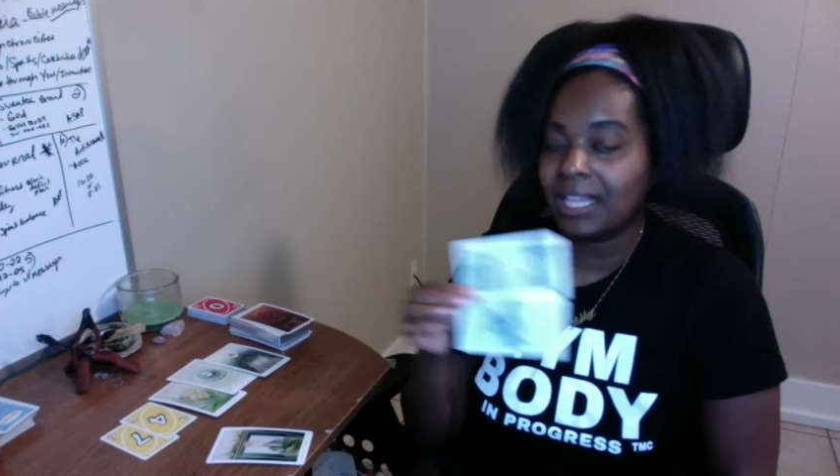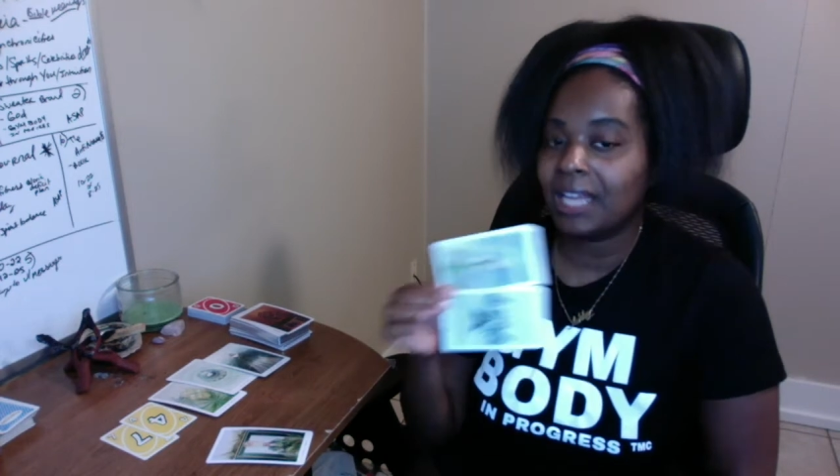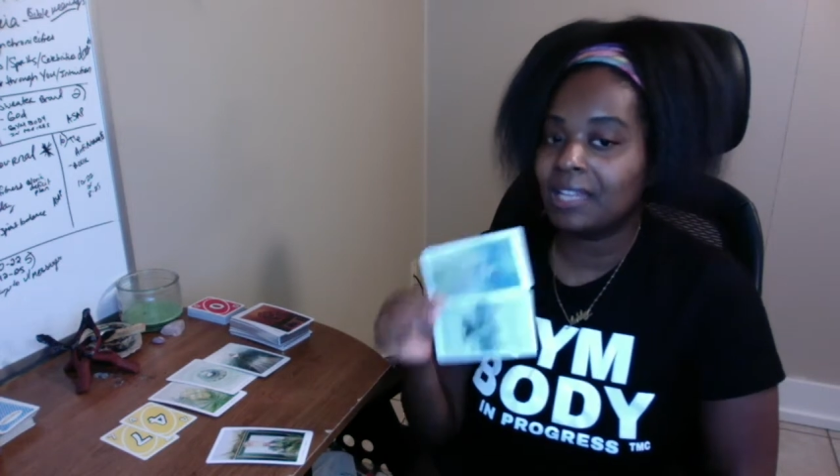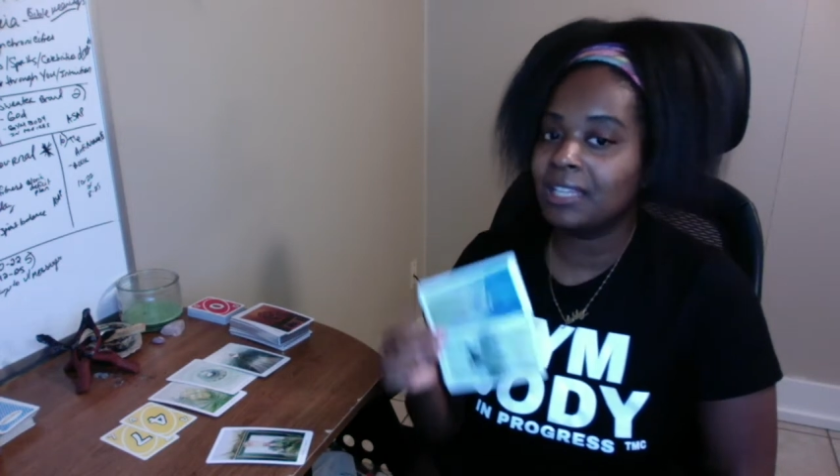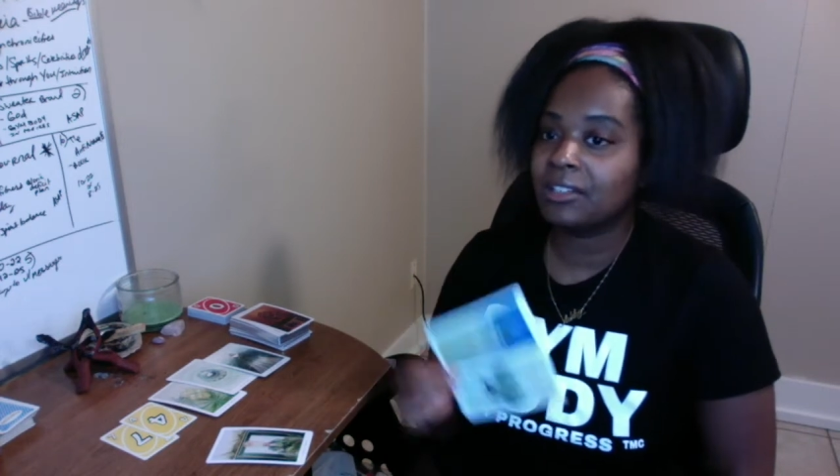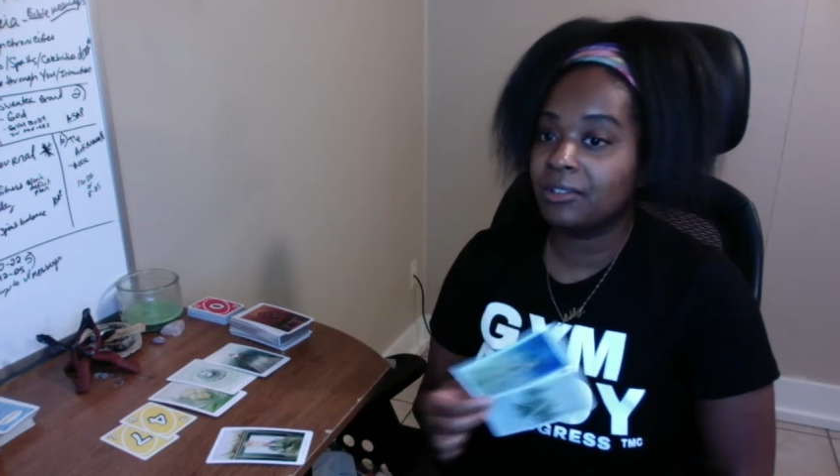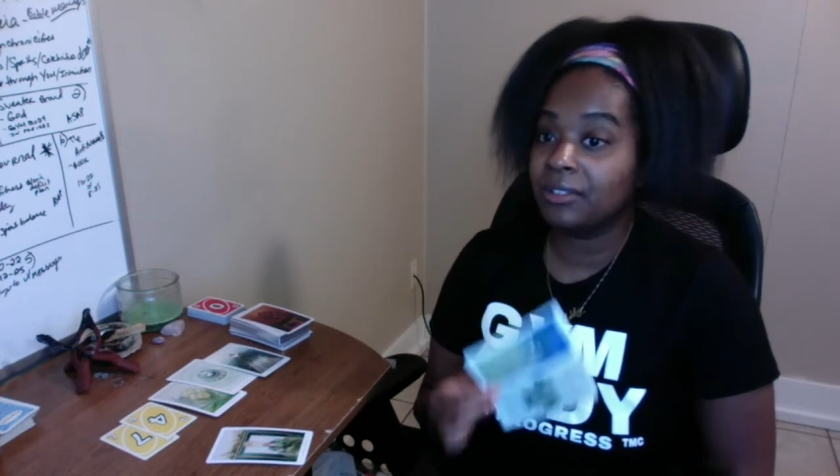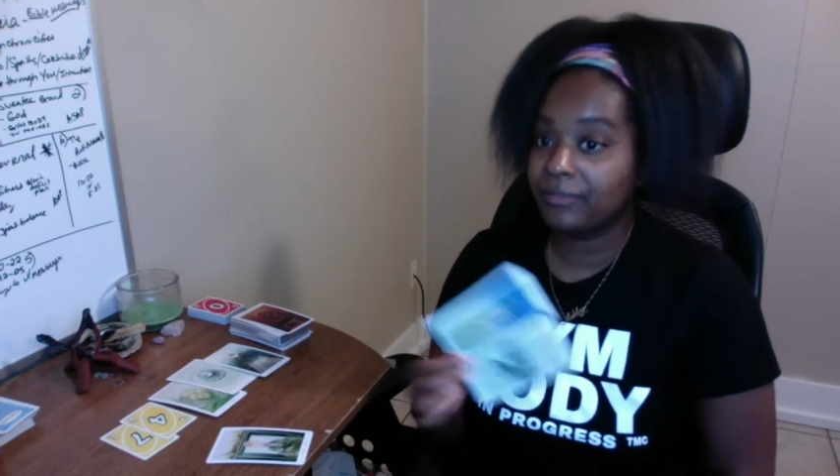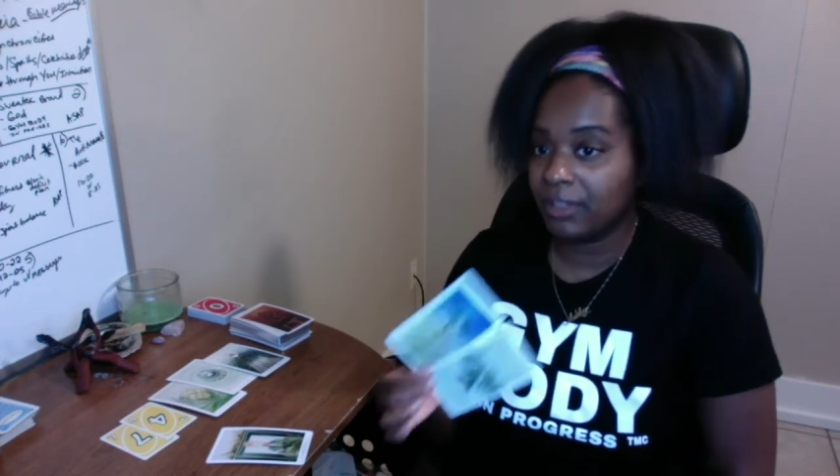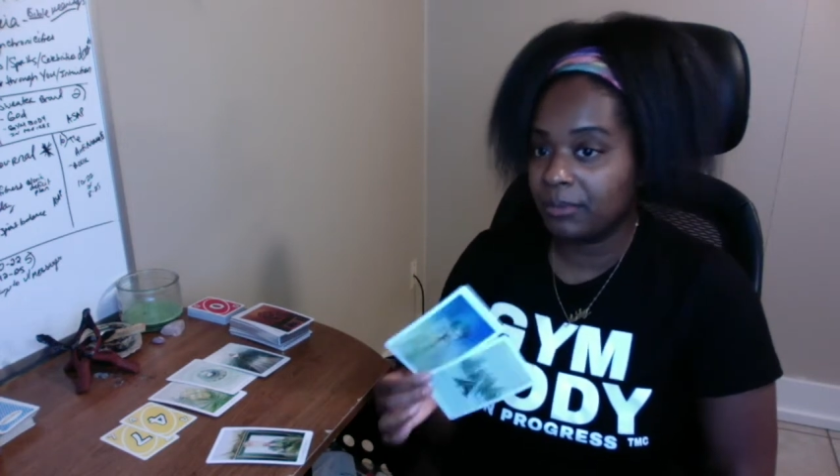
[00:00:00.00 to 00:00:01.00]
not letting go of the
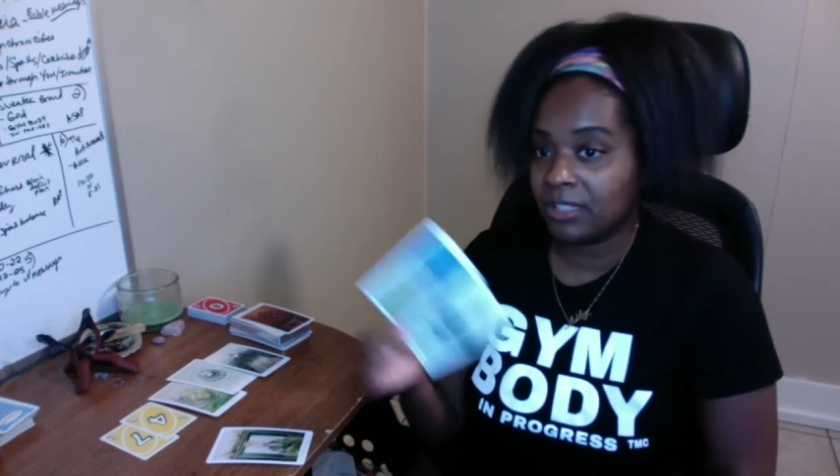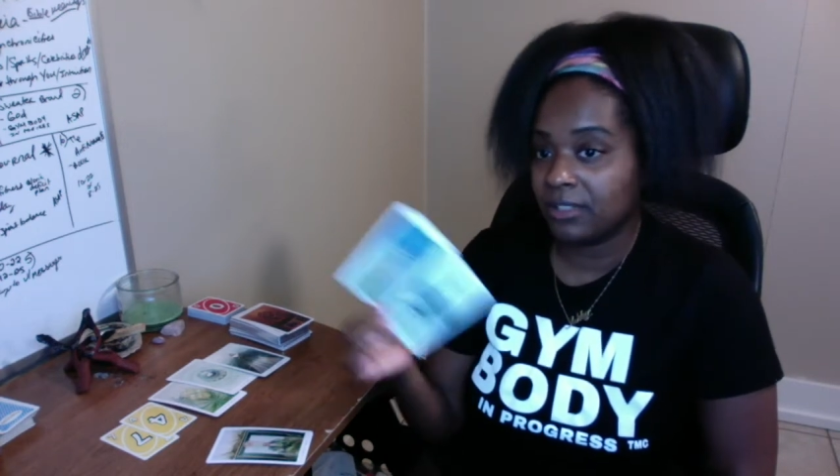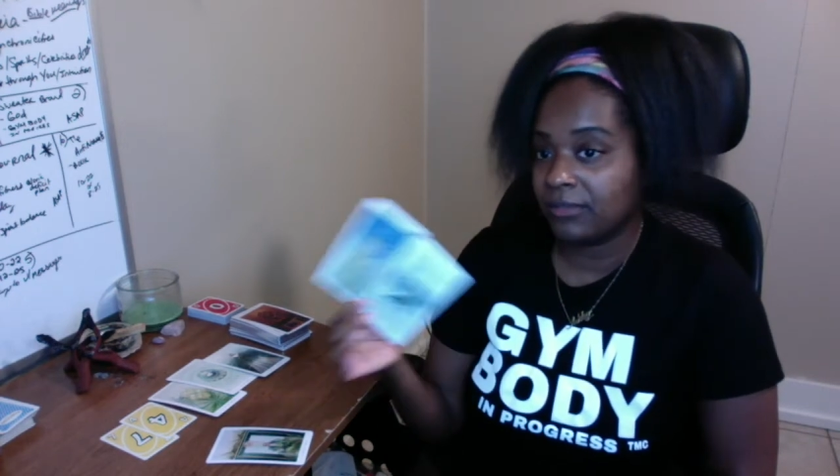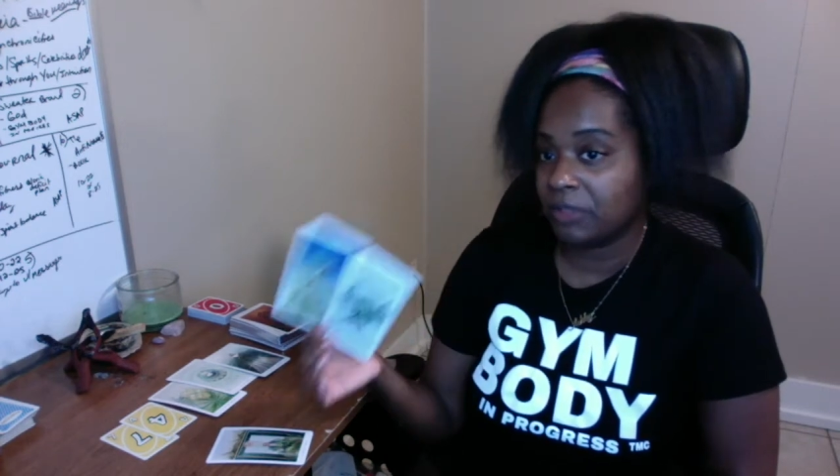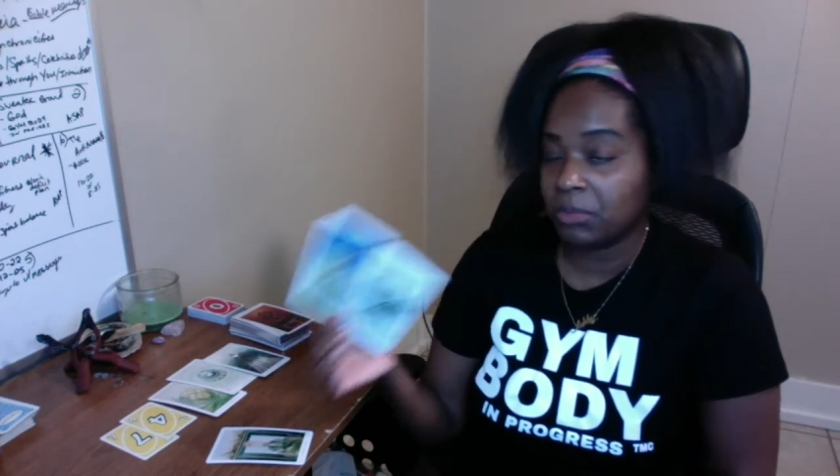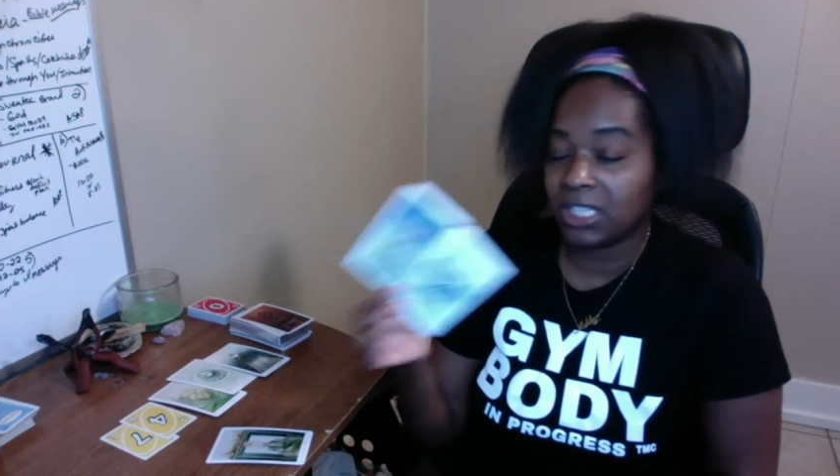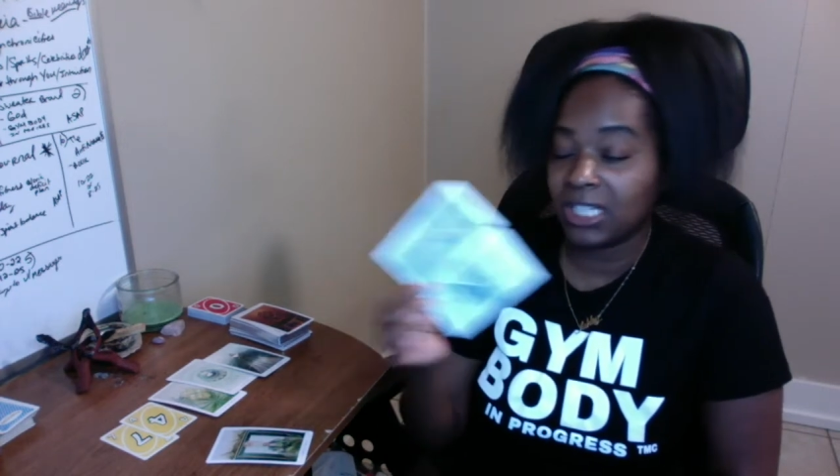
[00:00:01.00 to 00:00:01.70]
feminine, and feminine